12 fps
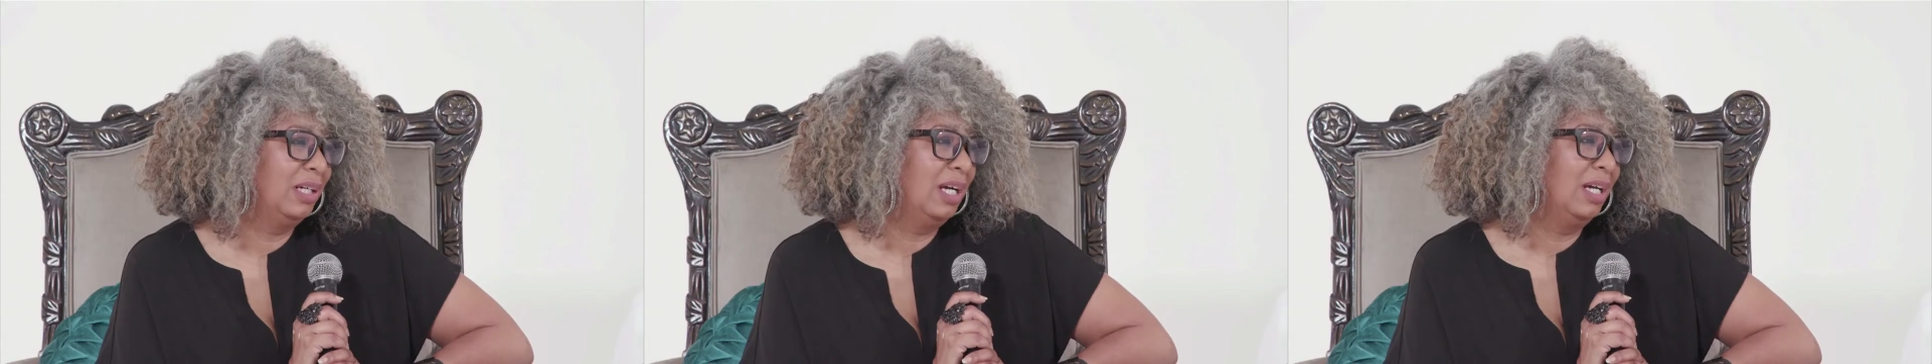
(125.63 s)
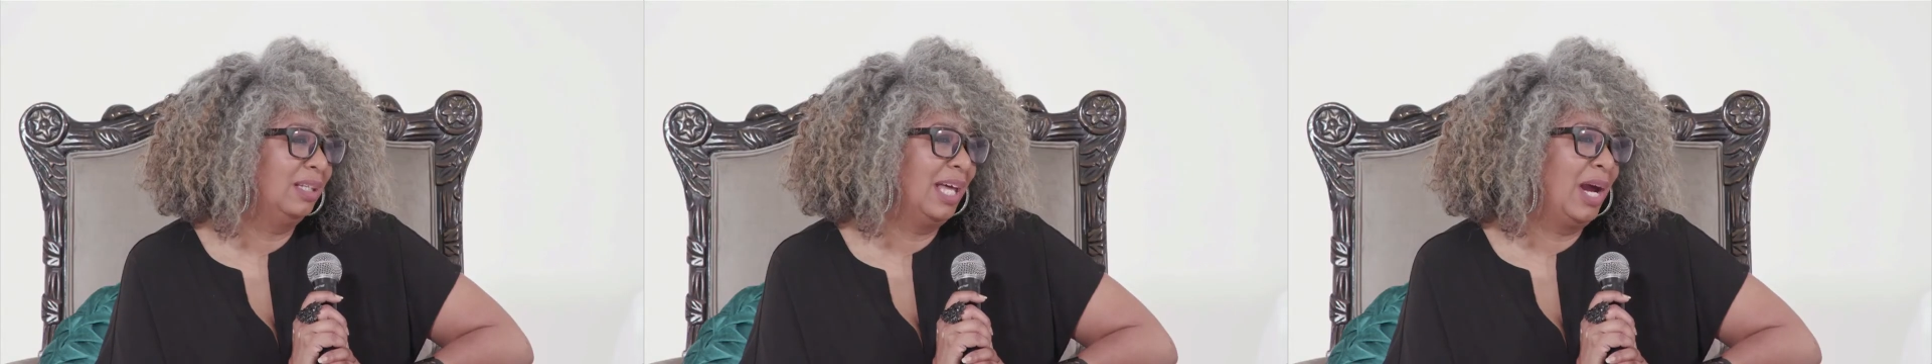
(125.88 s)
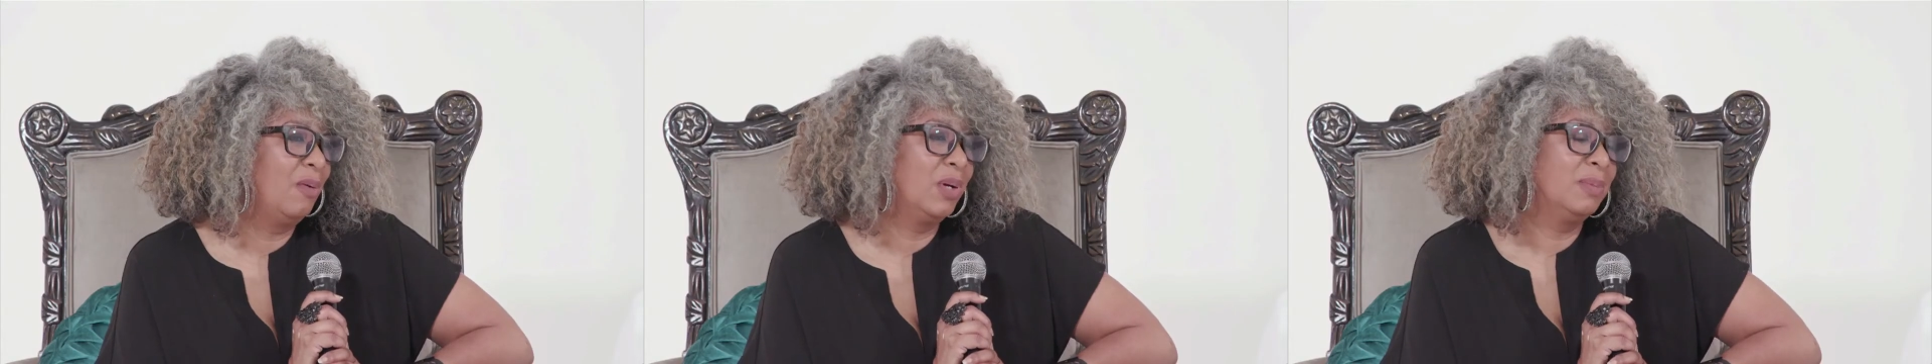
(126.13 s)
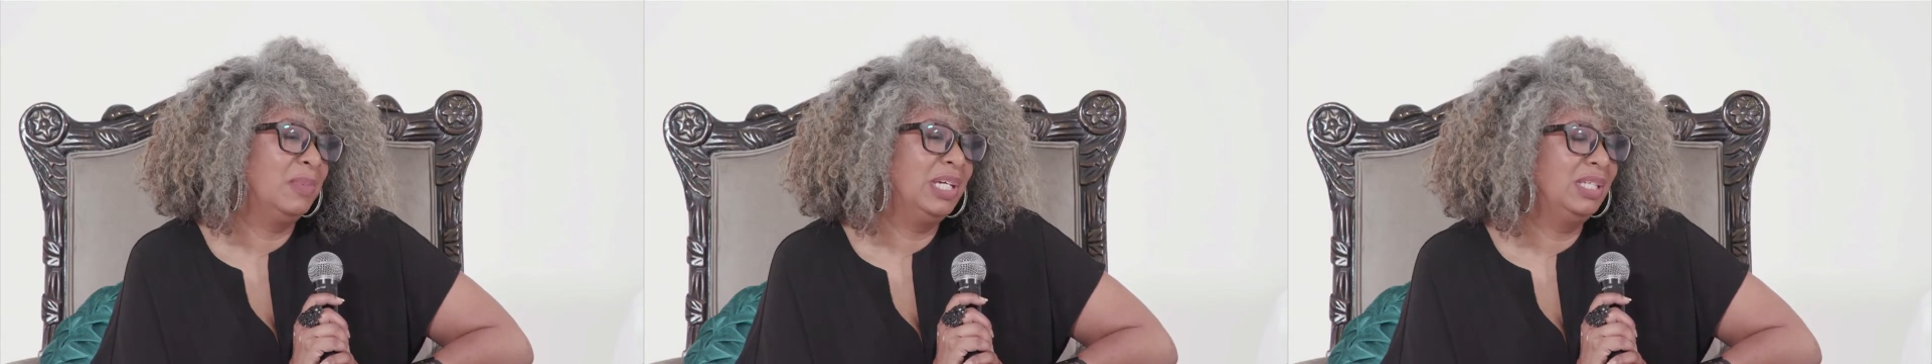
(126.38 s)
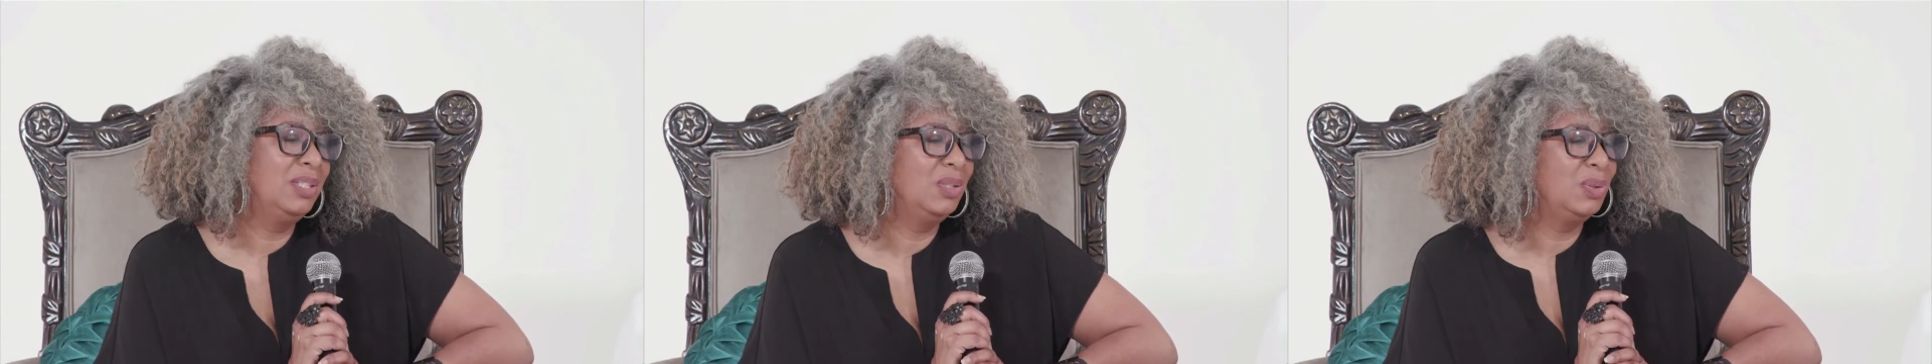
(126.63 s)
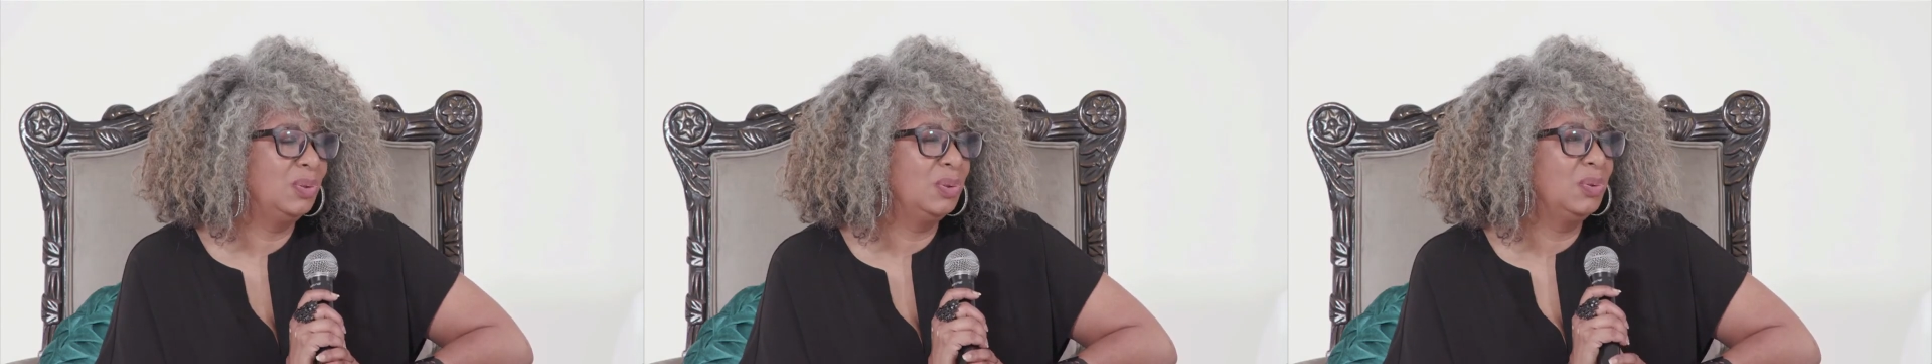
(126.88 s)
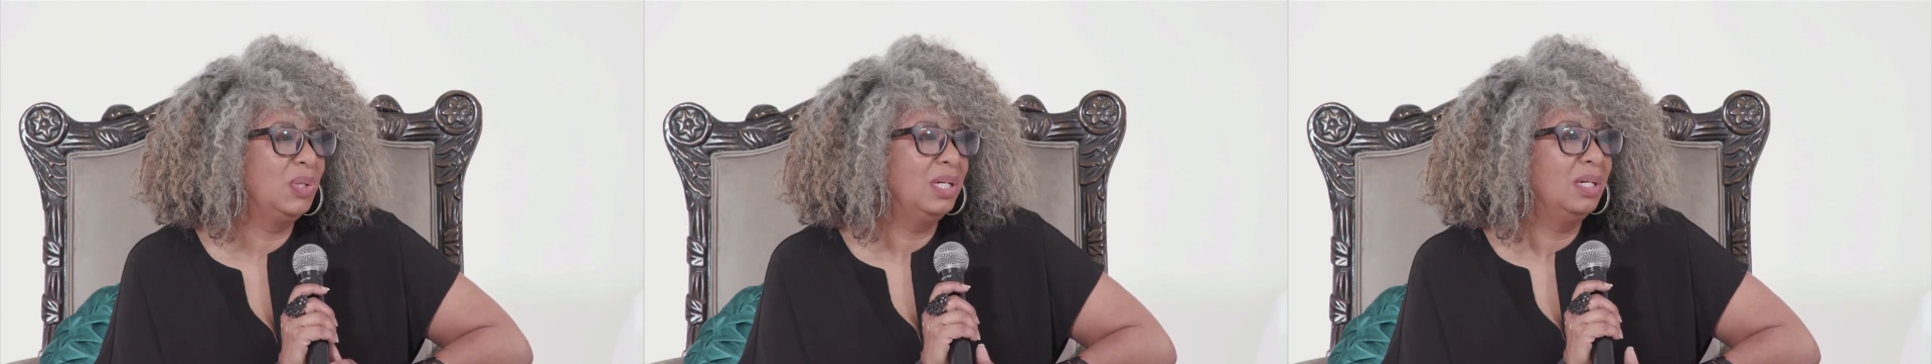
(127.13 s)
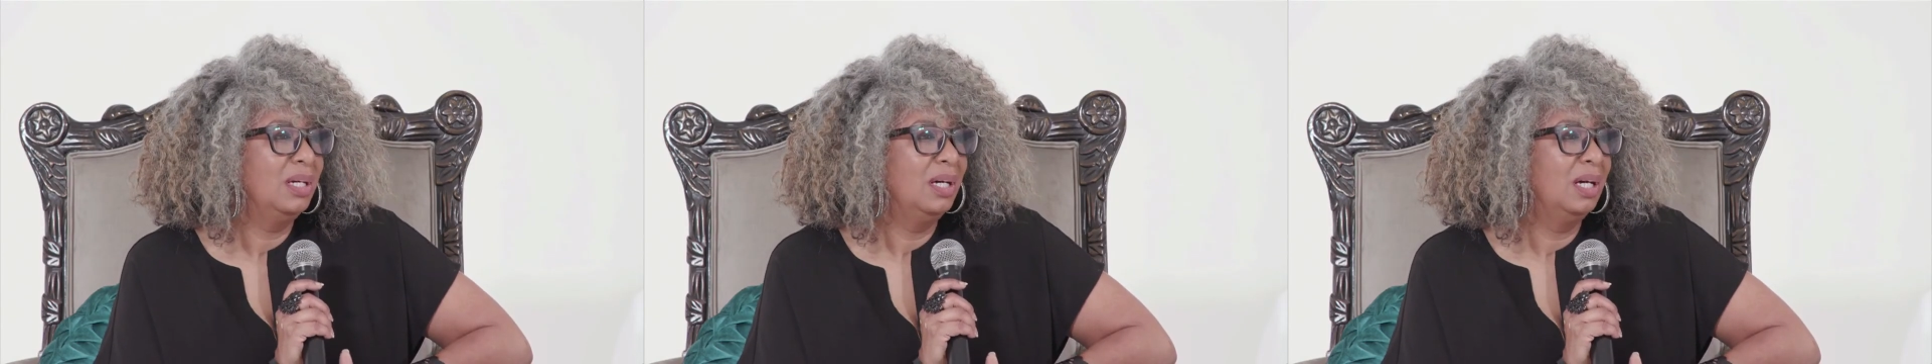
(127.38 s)
allowing me to
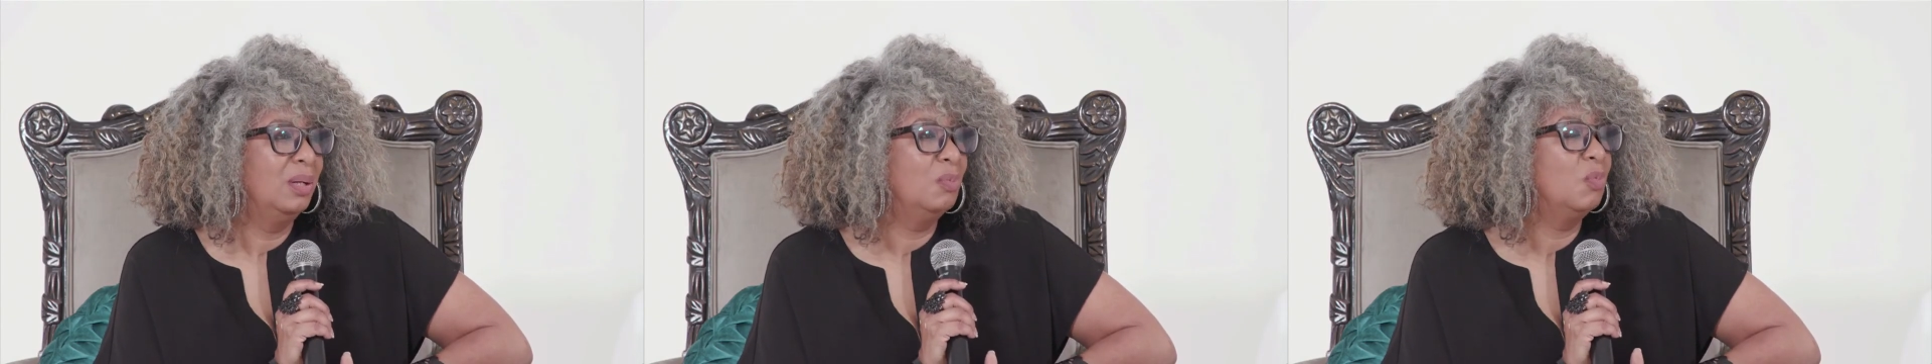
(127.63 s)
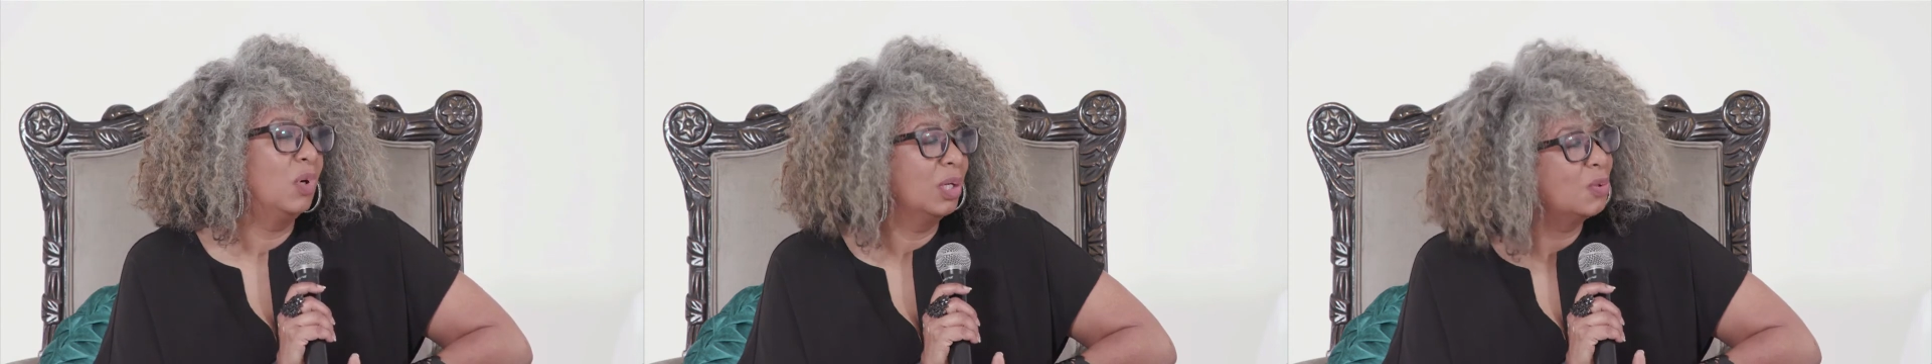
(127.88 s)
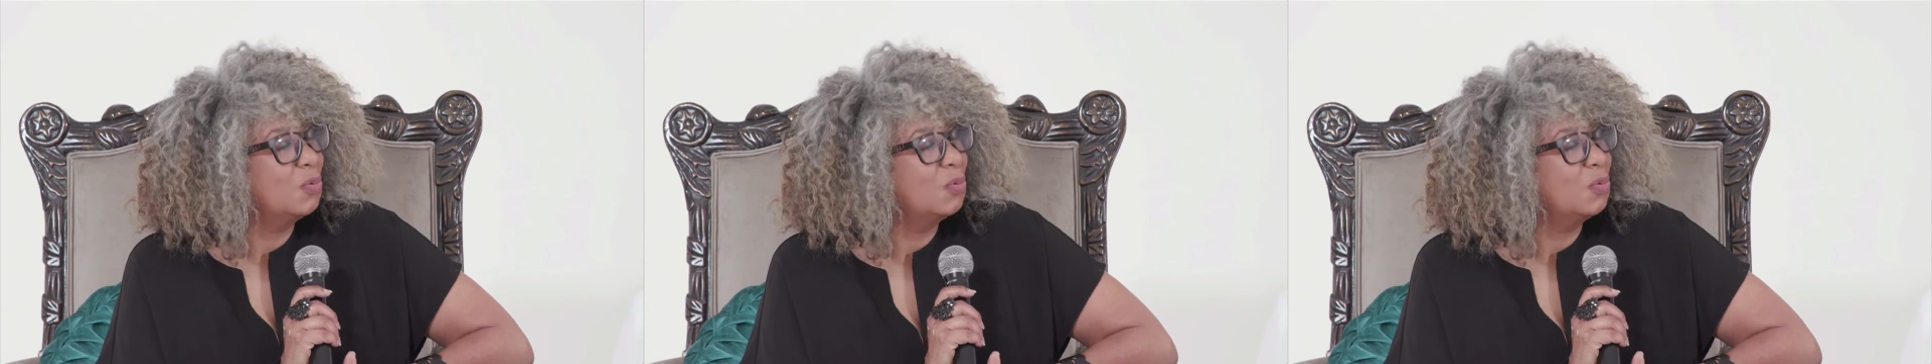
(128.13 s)
work